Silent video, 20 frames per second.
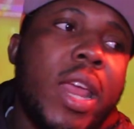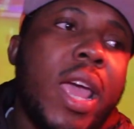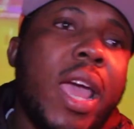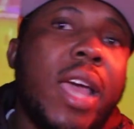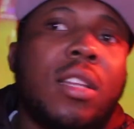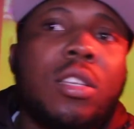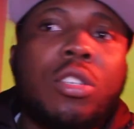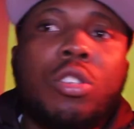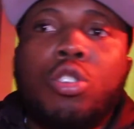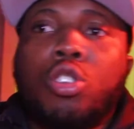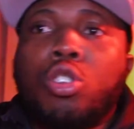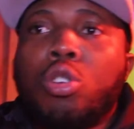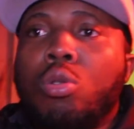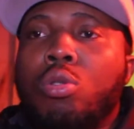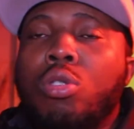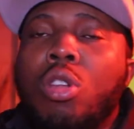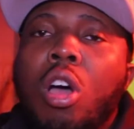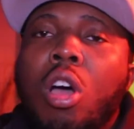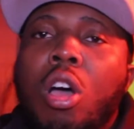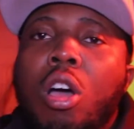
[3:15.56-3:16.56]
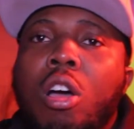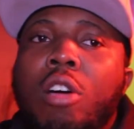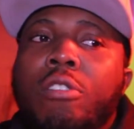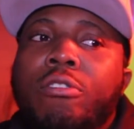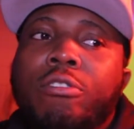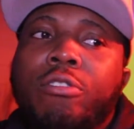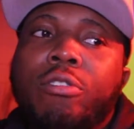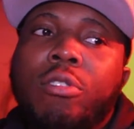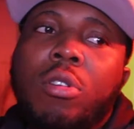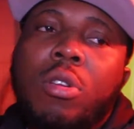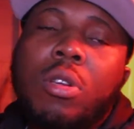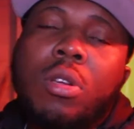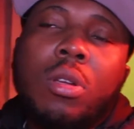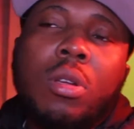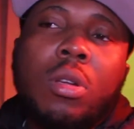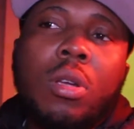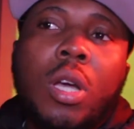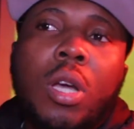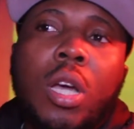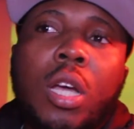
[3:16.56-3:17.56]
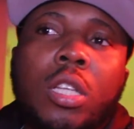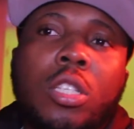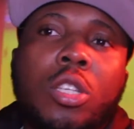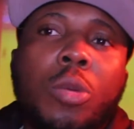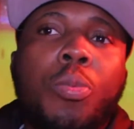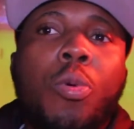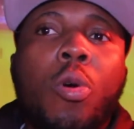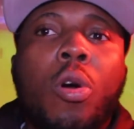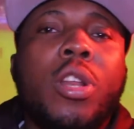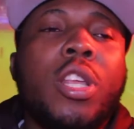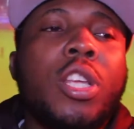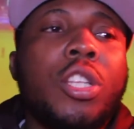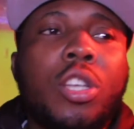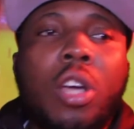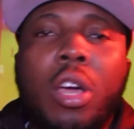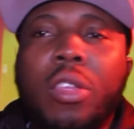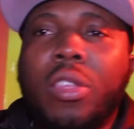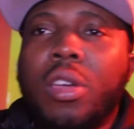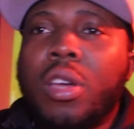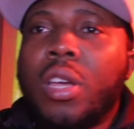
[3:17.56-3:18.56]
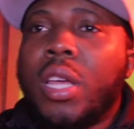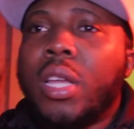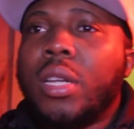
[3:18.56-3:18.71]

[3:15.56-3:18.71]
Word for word: the artists to show love, support each other,